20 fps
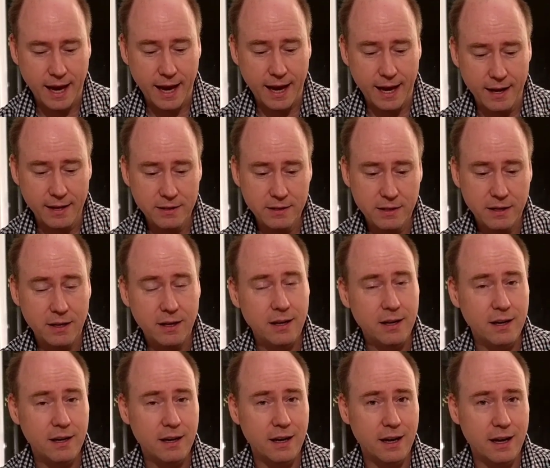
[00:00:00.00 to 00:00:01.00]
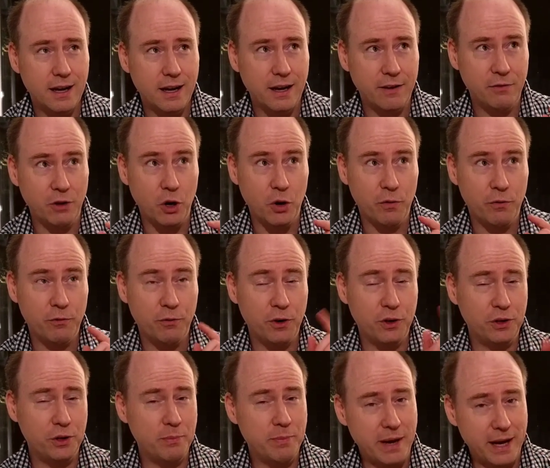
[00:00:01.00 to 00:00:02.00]
And if you go
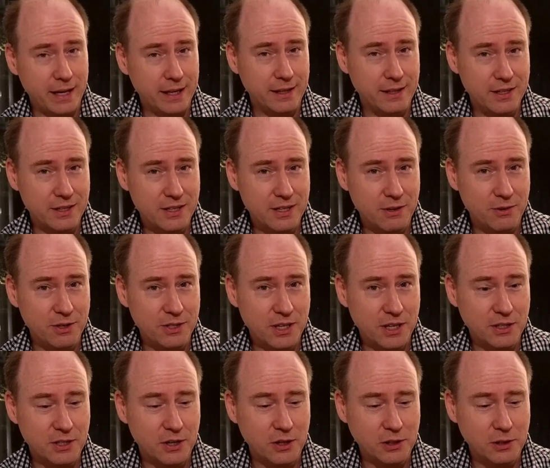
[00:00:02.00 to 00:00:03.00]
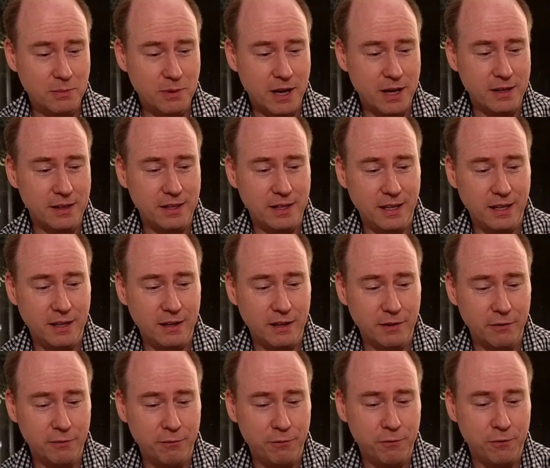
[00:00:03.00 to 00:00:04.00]
further back in this series, I talked about
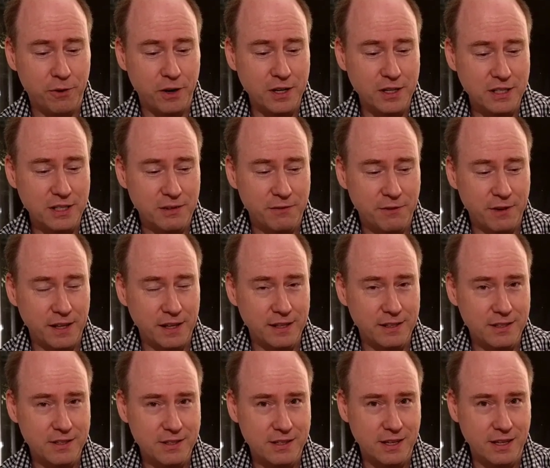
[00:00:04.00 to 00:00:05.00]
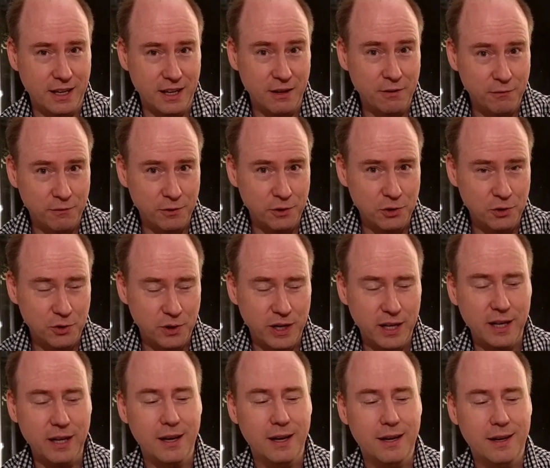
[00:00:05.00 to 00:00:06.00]
the front fellas, the
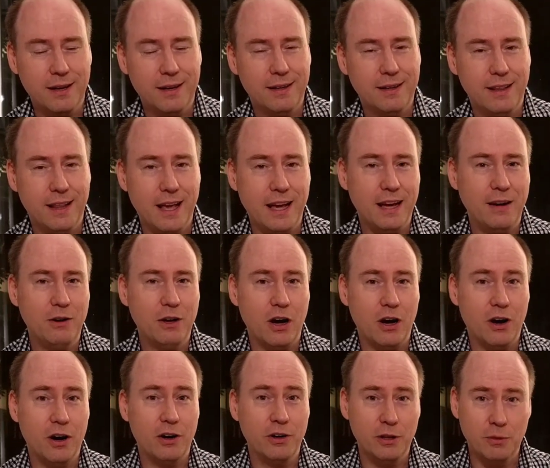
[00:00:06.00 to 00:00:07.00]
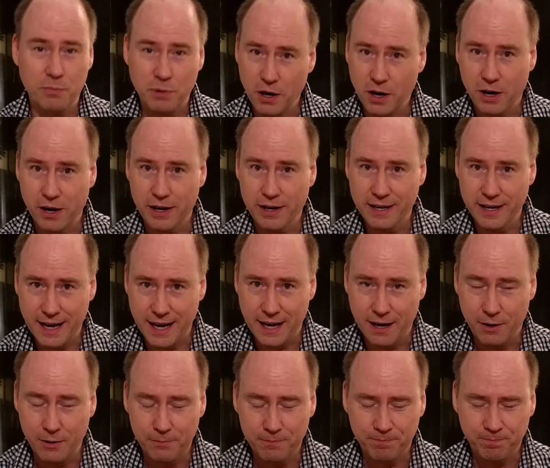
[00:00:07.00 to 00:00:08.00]
infantry. They are the pawn
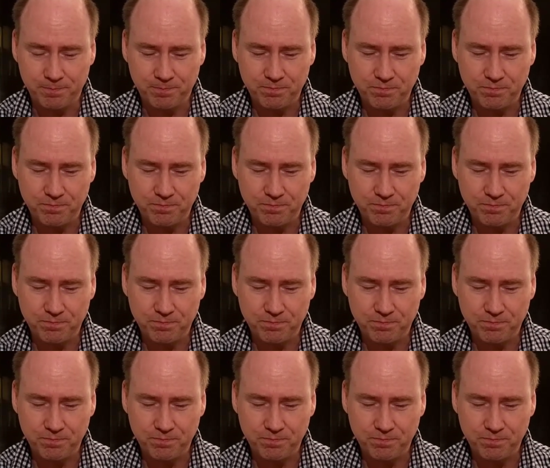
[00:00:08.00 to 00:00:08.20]
now.